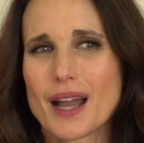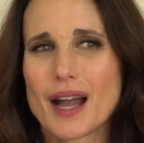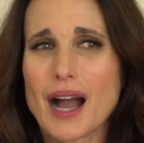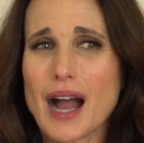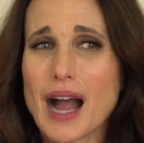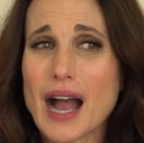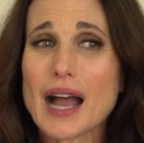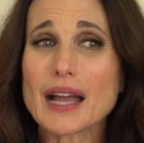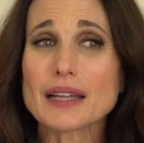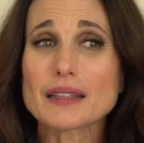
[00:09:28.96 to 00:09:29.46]

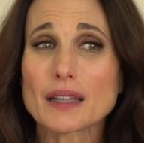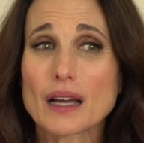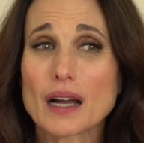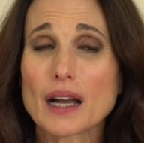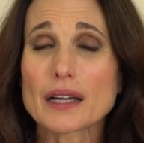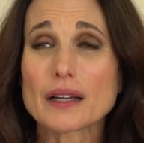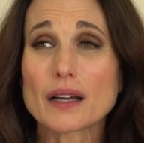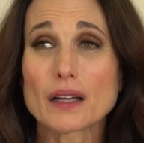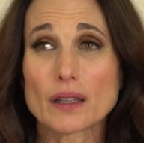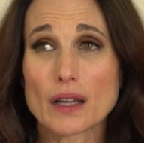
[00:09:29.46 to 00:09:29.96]
I
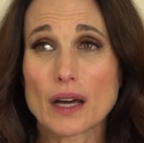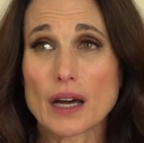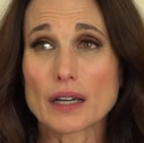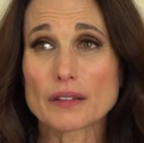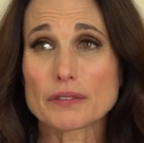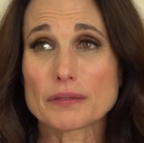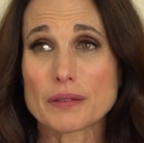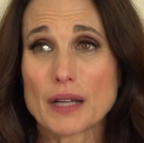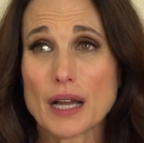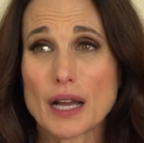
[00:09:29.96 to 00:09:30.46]

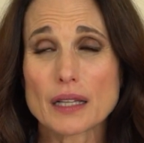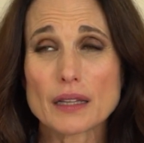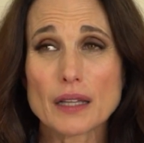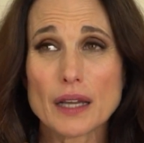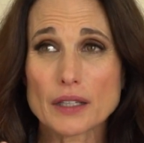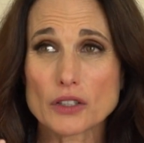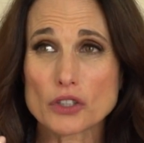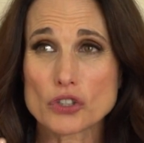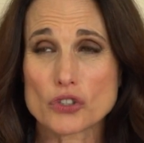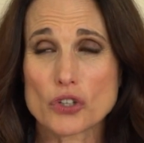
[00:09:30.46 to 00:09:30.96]

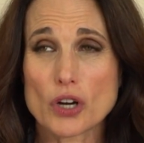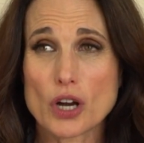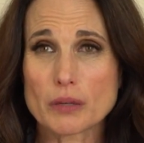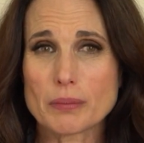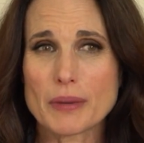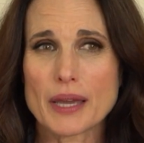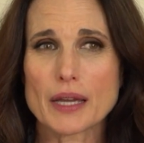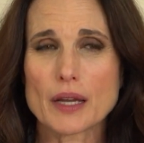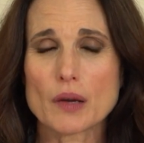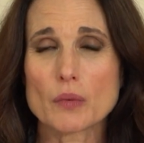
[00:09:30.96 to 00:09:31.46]
like strong
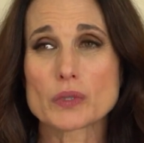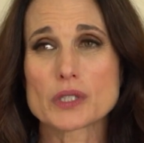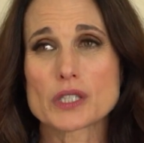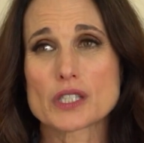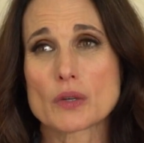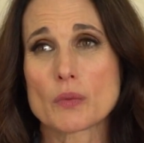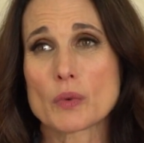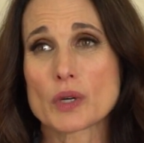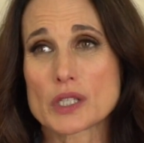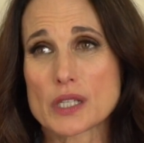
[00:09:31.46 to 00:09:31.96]
makeup when
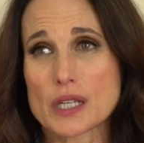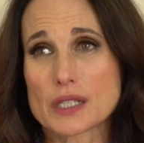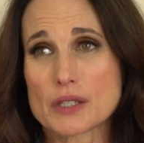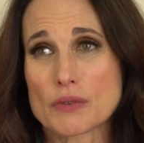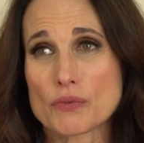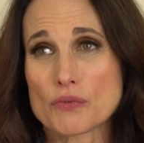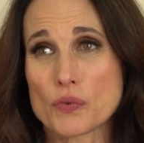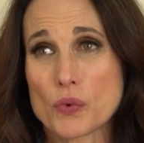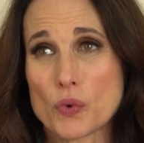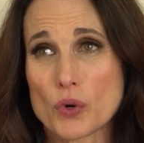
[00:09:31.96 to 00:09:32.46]
someone does
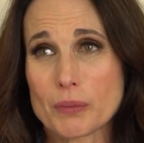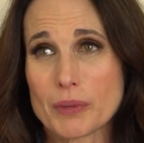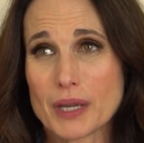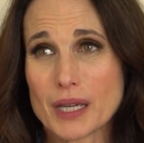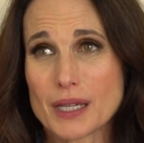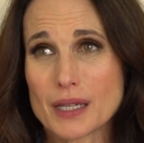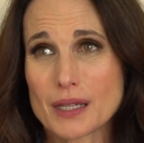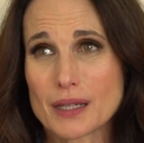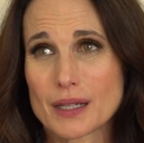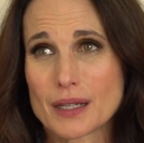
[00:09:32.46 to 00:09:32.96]
it for
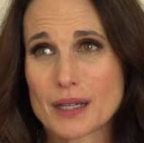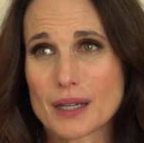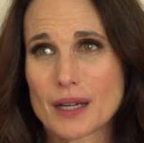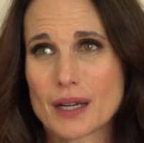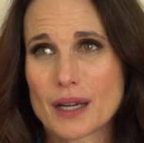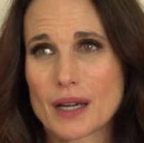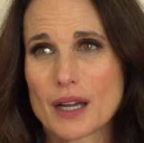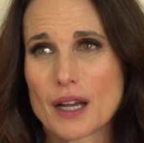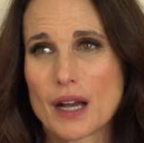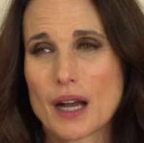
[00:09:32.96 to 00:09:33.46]
me.
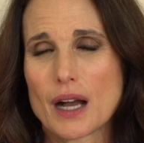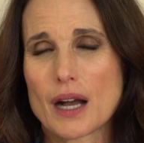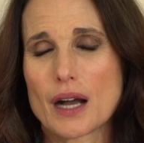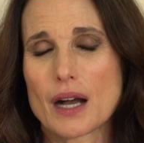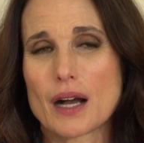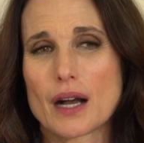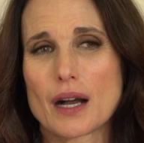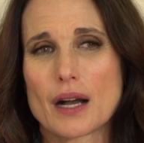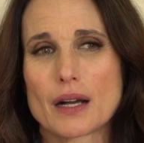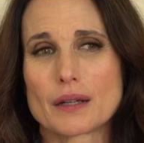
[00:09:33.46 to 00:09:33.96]

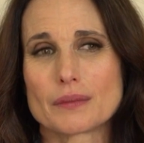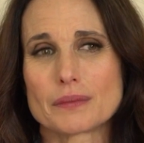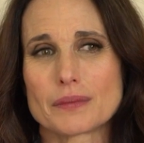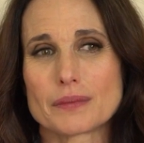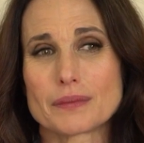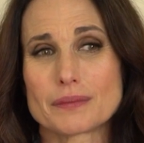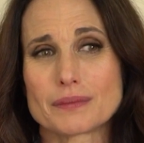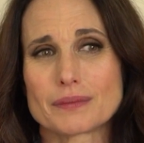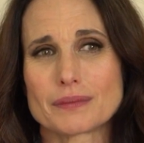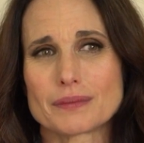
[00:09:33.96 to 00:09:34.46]

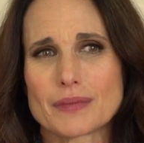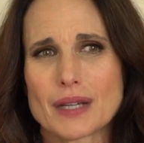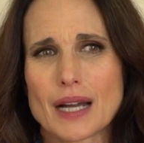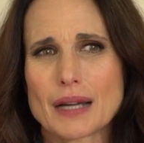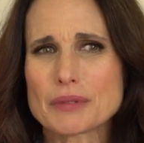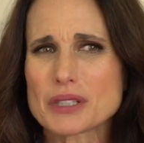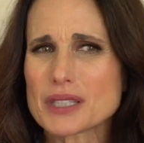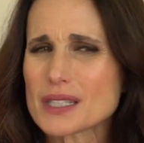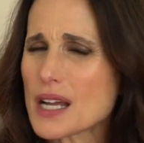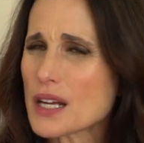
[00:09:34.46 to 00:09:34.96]
I'm
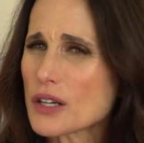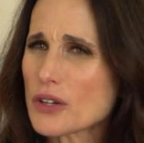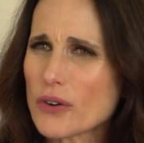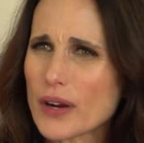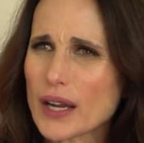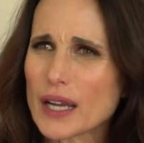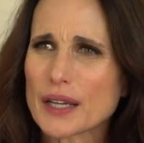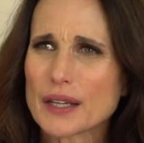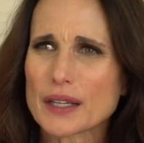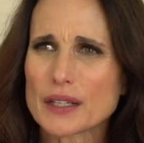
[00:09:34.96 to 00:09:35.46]
just not
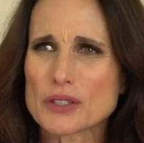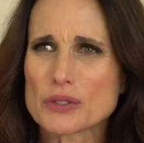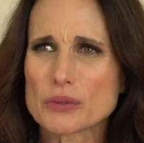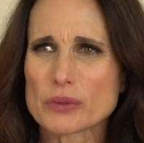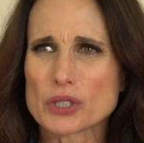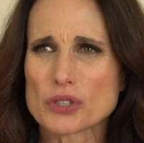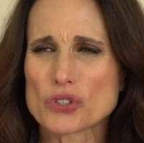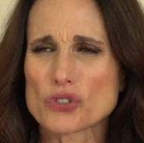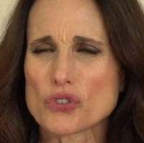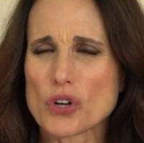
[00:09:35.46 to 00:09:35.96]
great at
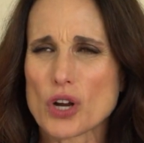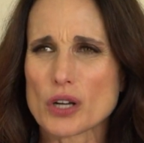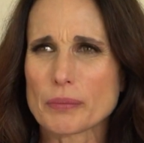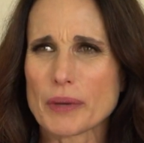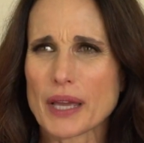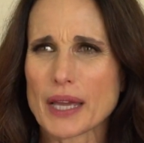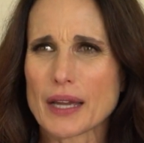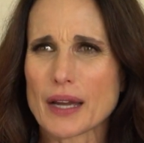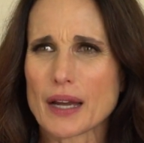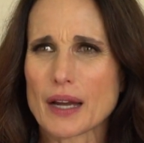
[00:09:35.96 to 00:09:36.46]
doing strong
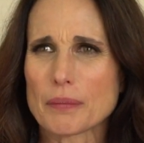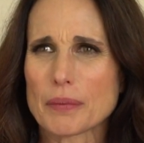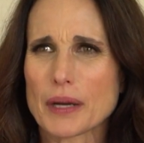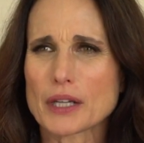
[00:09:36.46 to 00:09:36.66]
makeup.